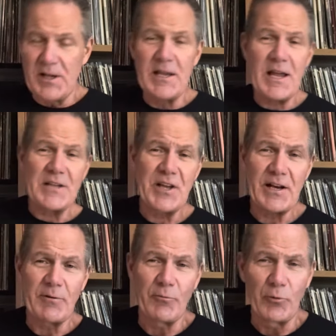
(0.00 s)
He actually had
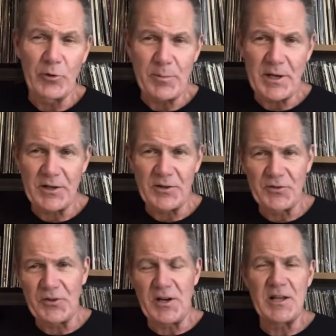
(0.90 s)
a really big
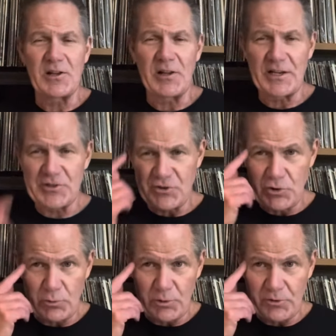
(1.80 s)
CD collection
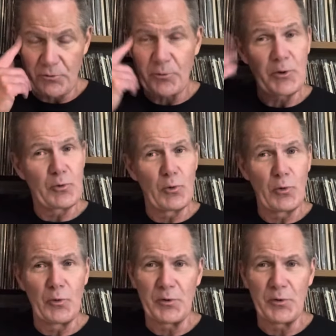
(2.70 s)
too, which is really cool.